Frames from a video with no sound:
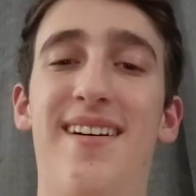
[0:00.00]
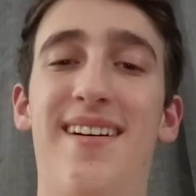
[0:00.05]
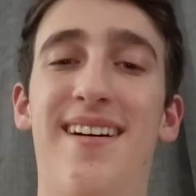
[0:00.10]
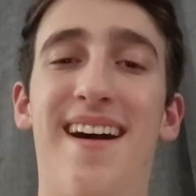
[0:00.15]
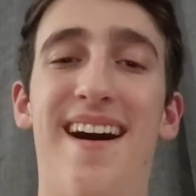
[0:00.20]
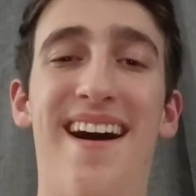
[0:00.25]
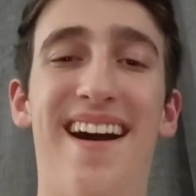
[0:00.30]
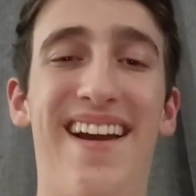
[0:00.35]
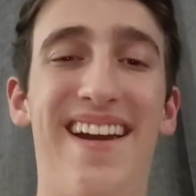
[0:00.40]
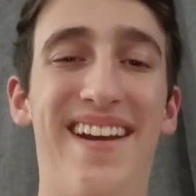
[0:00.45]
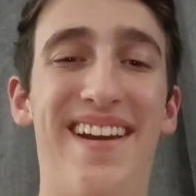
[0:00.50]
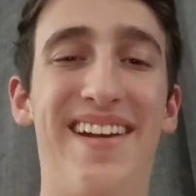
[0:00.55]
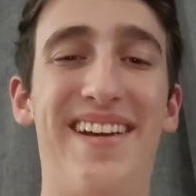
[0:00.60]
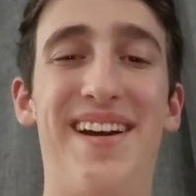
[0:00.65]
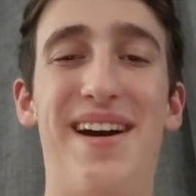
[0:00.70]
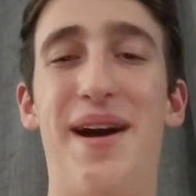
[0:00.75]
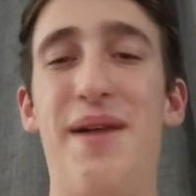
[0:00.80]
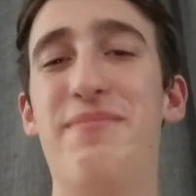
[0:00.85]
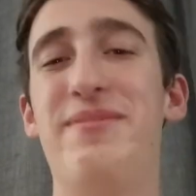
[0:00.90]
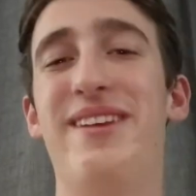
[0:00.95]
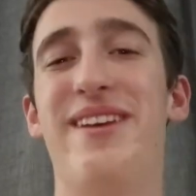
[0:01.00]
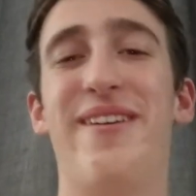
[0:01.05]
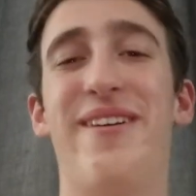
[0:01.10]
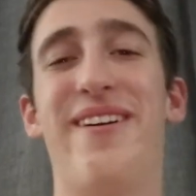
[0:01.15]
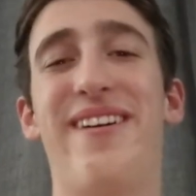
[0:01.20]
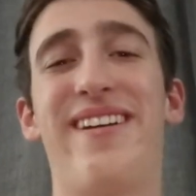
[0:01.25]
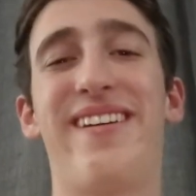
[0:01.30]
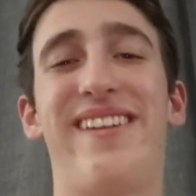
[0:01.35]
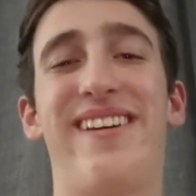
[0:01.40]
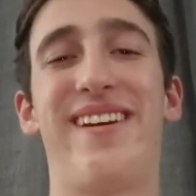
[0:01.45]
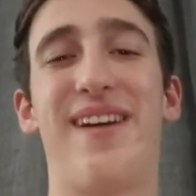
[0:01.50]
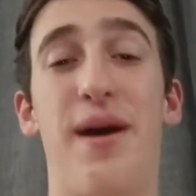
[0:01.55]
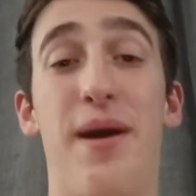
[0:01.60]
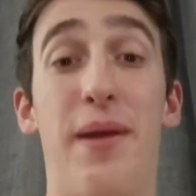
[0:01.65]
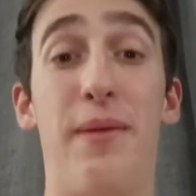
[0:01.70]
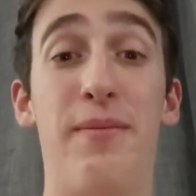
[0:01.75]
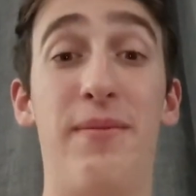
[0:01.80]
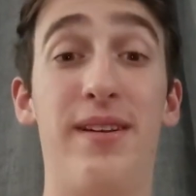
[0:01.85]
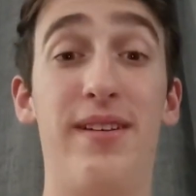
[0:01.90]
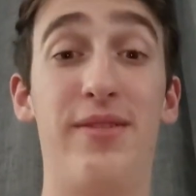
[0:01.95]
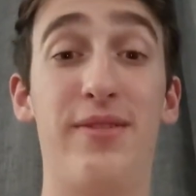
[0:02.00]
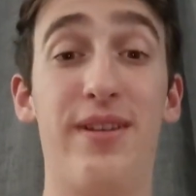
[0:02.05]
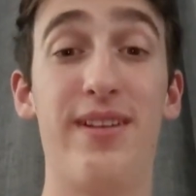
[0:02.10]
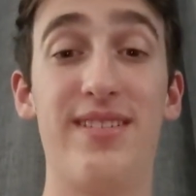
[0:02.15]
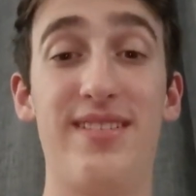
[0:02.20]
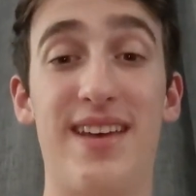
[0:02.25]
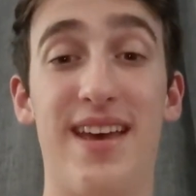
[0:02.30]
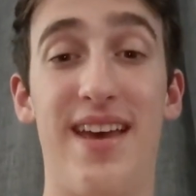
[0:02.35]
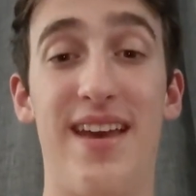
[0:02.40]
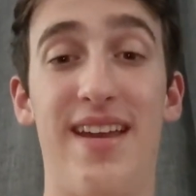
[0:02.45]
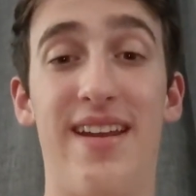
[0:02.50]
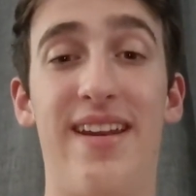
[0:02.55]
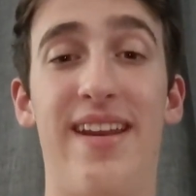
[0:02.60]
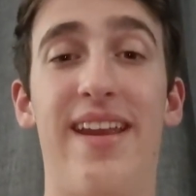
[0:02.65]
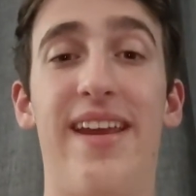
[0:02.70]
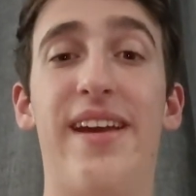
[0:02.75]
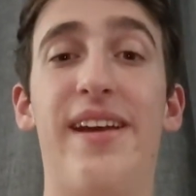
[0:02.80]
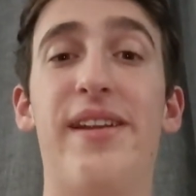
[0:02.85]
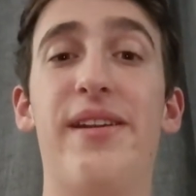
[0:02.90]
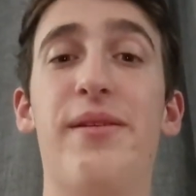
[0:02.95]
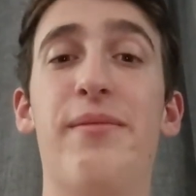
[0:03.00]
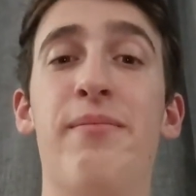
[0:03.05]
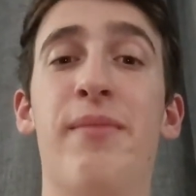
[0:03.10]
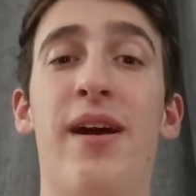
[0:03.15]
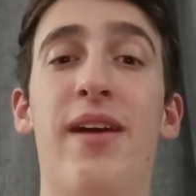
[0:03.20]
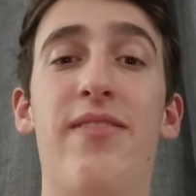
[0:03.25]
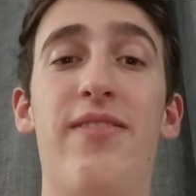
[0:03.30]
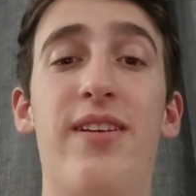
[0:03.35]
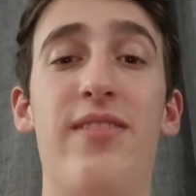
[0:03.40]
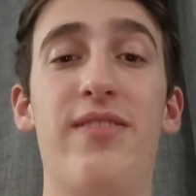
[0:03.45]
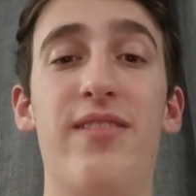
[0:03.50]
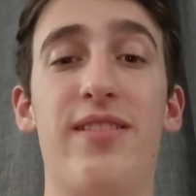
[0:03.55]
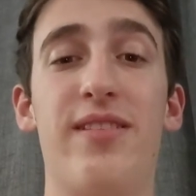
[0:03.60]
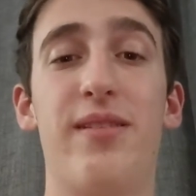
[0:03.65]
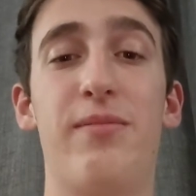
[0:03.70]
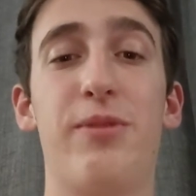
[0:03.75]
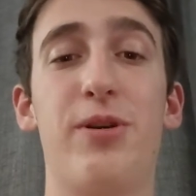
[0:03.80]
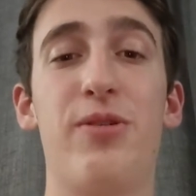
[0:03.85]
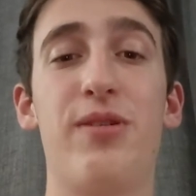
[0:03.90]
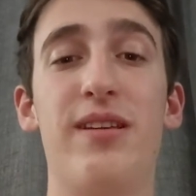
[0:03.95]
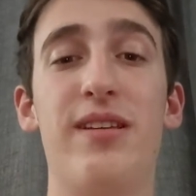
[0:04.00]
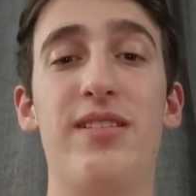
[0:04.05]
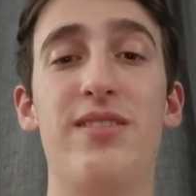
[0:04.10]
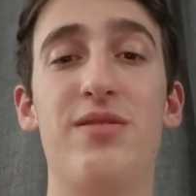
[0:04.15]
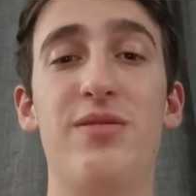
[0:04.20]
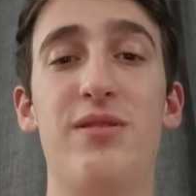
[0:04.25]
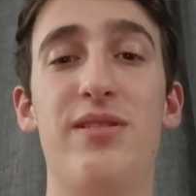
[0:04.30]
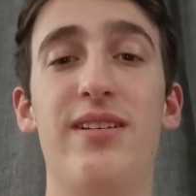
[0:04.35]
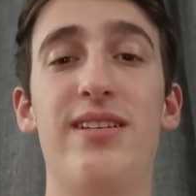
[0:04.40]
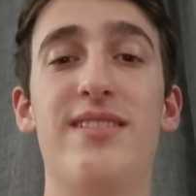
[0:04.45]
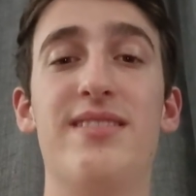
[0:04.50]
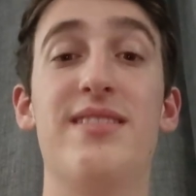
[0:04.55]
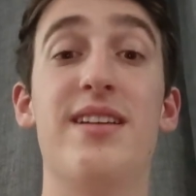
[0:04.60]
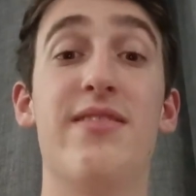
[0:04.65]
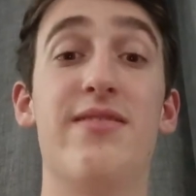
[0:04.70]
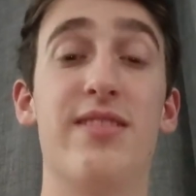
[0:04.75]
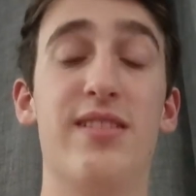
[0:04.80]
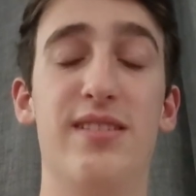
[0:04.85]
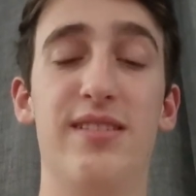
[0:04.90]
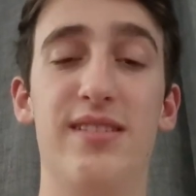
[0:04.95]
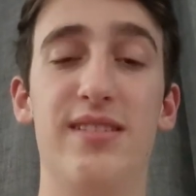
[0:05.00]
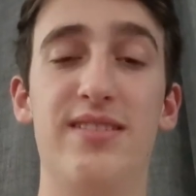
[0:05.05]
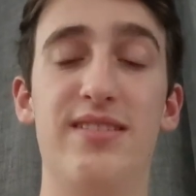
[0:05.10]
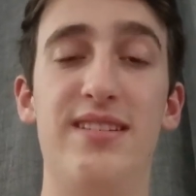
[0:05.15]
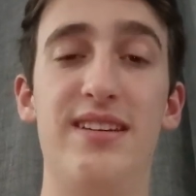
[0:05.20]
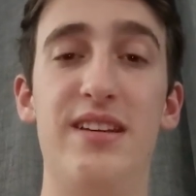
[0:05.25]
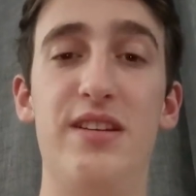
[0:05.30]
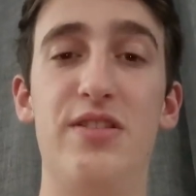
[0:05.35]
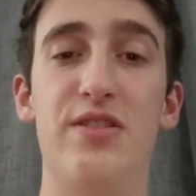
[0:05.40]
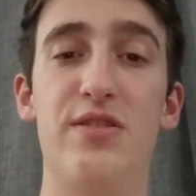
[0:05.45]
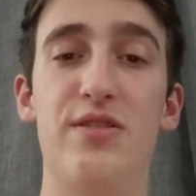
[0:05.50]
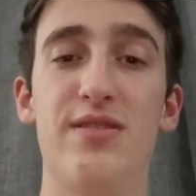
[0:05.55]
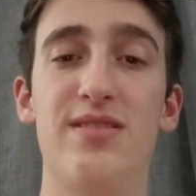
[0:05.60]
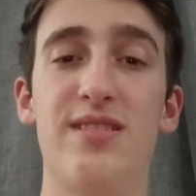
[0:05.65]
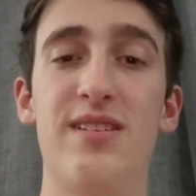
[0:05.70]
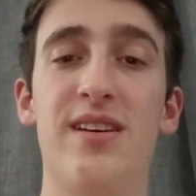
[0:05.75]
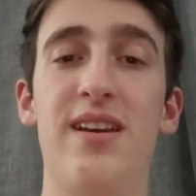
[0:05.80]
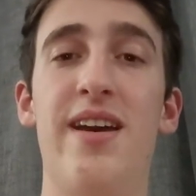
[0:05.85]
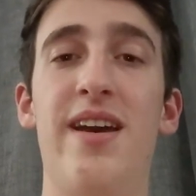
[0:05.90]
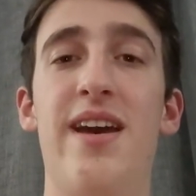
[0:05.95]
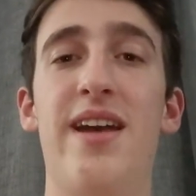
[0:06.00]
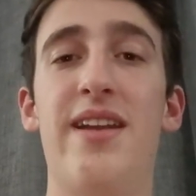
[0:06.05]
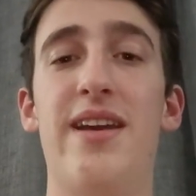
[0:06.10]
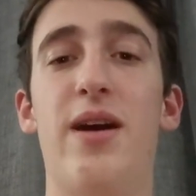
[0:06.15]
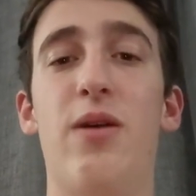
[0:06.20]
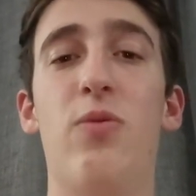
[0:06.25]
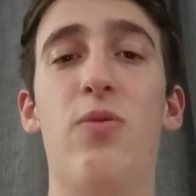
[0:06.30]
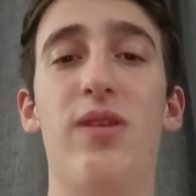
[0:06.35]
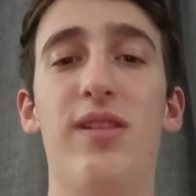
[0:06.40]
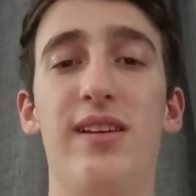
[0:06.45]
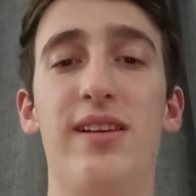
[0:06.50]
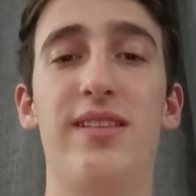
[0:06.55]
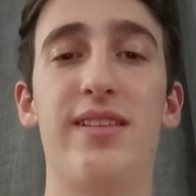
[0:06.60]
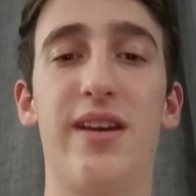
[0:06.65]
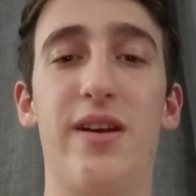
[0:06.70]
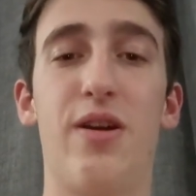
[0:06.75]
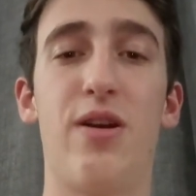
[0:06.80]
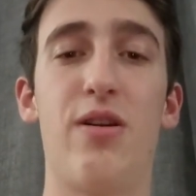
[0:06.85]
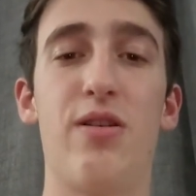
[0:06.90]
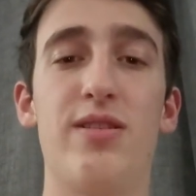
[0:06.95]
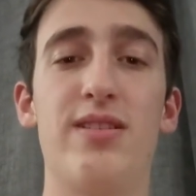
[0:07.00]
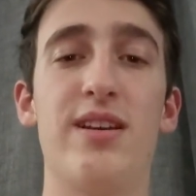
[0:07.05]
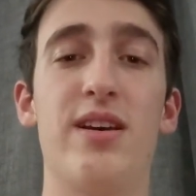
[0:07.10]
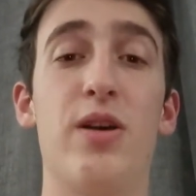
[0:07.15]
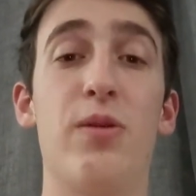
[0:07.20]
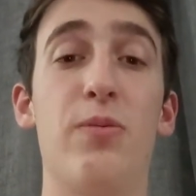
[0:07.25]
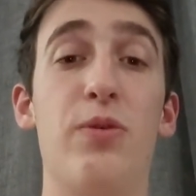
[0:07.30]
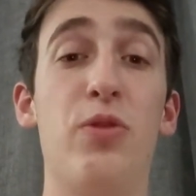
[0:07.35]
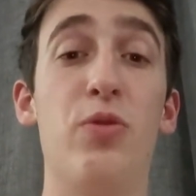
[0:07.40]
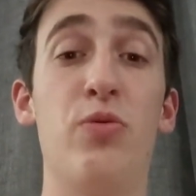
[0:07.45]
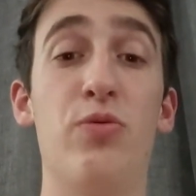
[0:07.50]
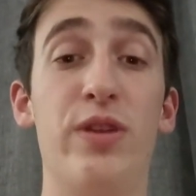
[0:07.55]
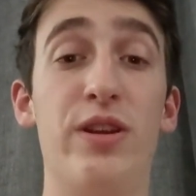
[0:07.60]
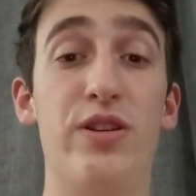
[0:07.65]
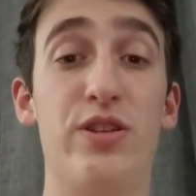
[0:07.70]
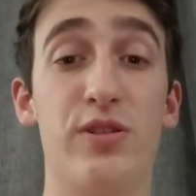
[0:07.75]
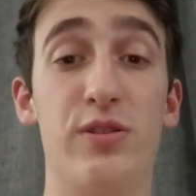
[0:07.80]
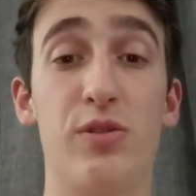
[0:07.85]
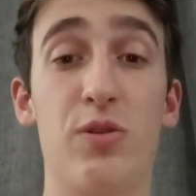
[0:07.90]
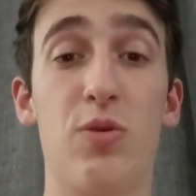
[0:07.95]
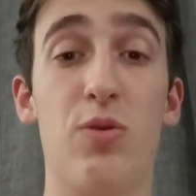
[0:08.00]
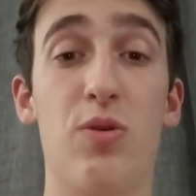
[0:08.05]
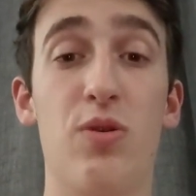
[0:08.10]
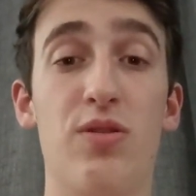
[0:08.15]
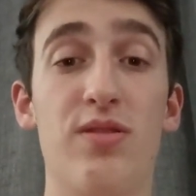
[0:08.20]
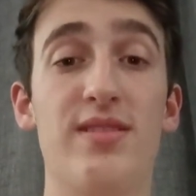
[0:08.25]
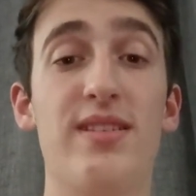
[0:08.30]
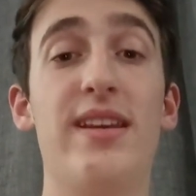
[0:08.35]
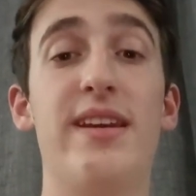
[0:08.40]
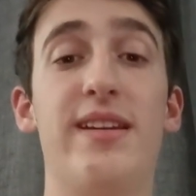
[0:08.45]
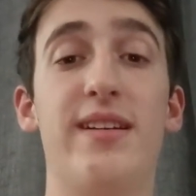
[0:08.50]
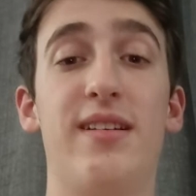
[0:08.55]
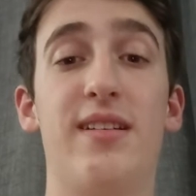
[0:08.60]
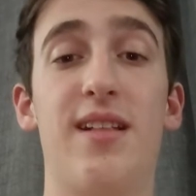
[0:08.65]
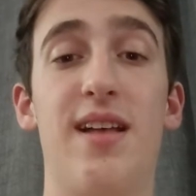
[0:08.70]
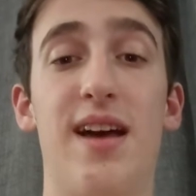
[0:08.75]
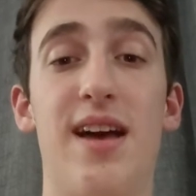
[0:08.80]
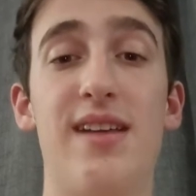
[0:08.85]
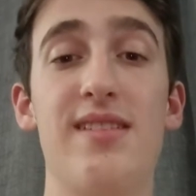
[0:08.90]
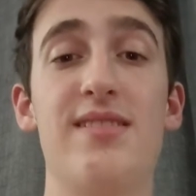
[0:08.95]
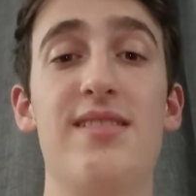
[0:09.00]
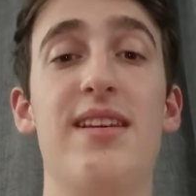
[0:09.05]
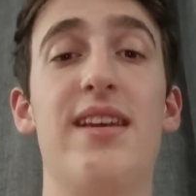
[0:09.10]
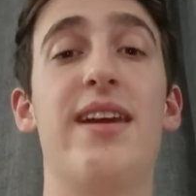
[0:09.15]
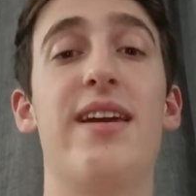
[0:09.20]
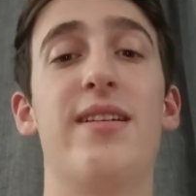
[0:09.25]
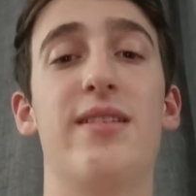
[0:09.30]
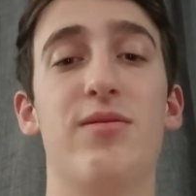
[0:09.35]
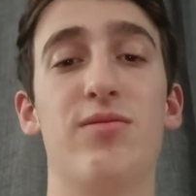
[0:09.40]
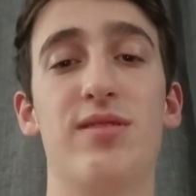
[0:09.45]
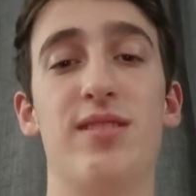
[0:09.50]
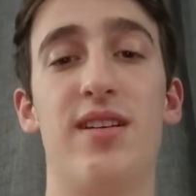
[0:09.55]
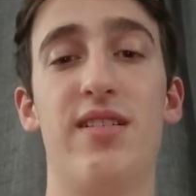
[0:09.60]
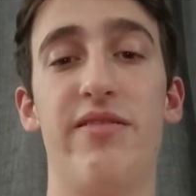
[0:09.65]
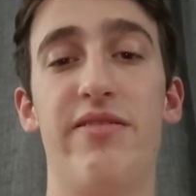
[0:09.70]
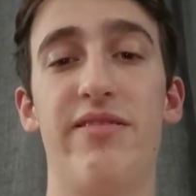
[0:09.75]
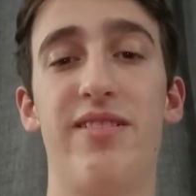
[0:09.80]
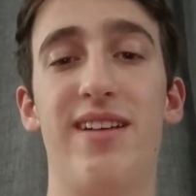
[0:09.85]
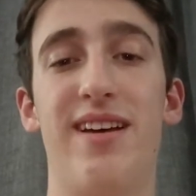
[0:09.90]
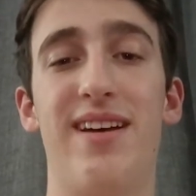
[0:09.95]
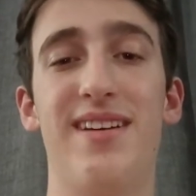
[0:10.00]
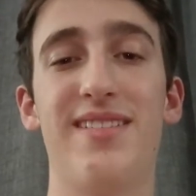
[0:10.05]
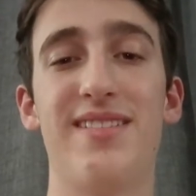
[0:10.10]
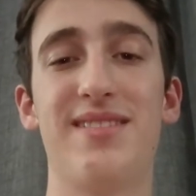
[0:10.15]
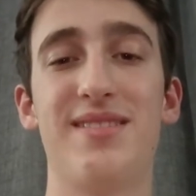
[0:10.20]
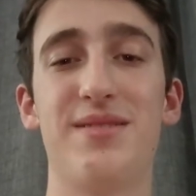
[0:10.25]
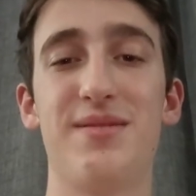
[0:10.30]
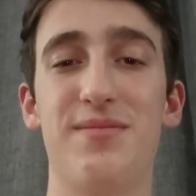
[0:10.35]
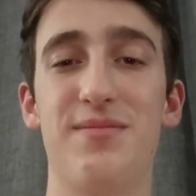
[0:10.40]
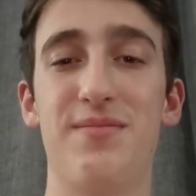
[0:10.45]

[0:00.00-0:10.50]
Hi, I'm Derek, I'm in grade 10, and my favorite thing about Eastwood is definitely the teachers and how willing they are to help you reach your goals in class and outside of class.